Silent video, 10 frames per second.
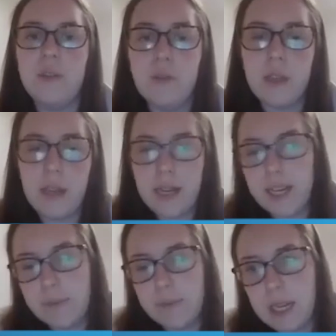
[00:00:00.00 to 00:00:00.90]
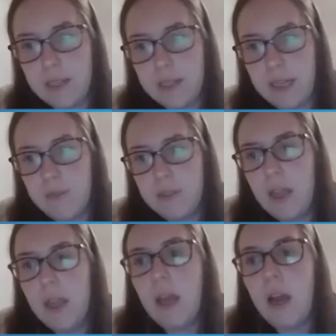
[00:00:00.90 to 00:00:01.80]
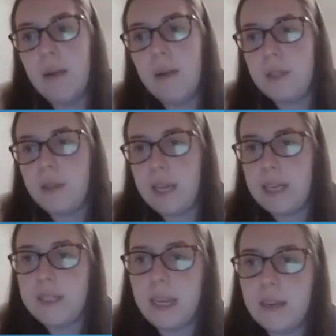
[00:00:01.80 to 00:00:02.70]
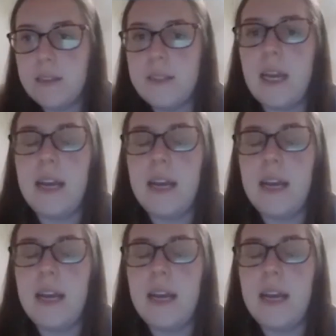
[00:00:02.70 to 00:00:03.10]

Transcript: all the learning objectives up to year 6.